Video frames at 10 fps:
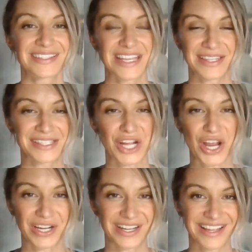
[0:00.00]
take this to
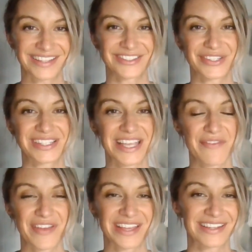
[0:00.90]
heart and just see
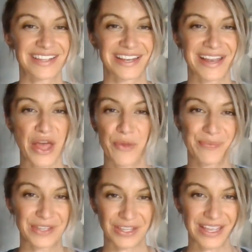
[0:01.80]
if it can help
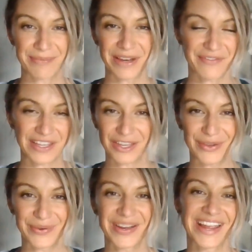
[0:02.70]
and benefit
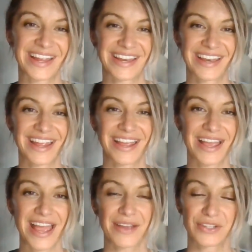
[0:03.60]
you in
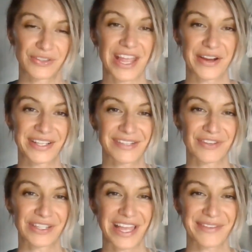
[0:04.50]
the areas of
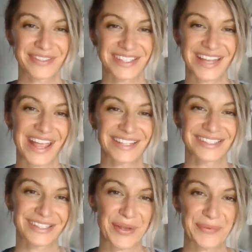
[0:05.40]
your lives today.
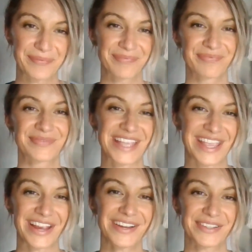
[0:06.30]
So take
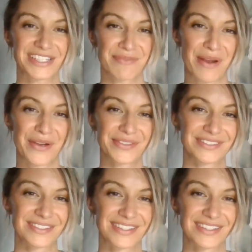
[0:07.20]
care. I'll see you tomorrow.